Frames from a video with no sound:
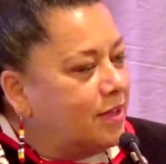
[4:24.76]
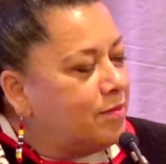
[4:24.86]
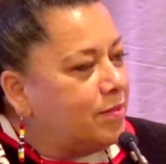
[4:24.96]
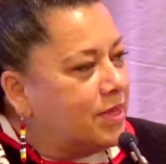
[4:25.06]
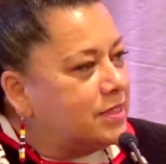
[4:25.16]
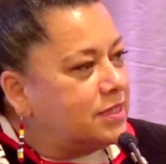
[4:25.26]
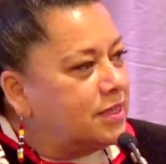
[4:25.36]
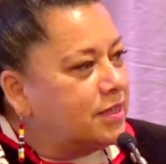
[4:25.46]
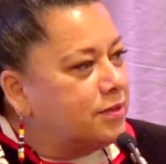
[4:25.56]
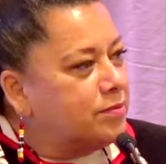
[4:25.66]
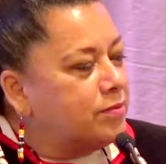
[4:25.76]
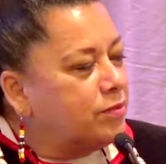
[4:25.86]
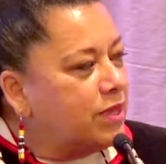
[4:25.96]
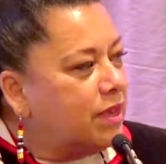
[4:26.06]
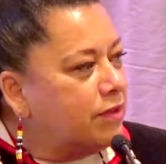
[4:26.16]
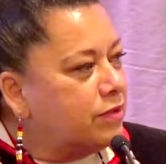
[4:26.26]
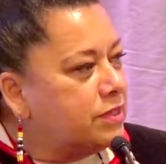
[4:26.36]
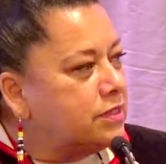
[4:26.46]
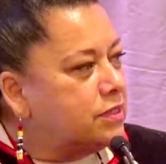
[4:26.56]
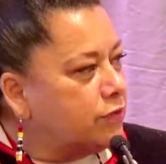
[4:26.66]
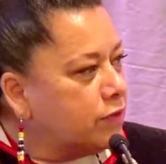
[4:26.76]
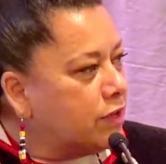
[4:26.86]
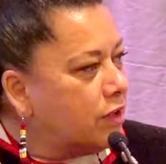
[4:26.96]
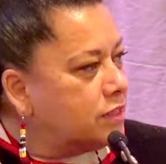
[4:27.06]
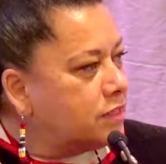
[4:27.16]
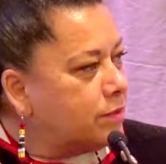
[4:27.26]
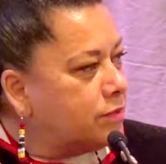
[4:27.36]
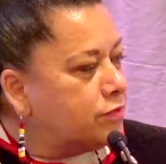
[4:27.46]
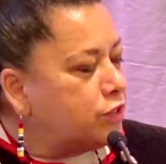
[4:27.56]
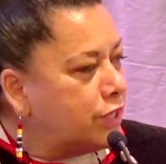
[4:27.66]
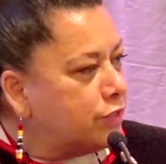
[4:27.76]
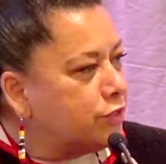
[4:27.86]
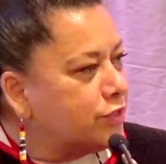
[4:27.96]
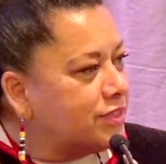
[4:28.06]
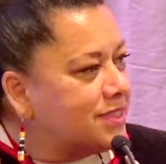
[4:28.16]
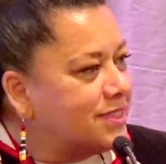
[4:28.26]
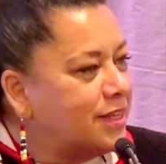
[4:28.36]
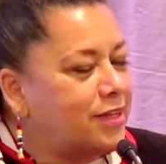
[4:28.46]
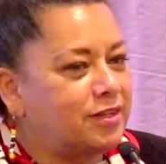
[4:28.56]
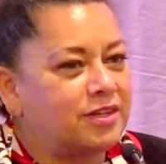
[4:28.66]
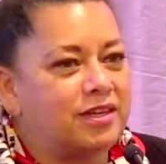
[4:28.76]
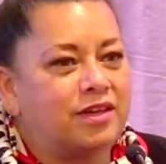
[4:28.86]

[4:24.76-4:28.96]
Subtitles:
but we have a different concept of genders and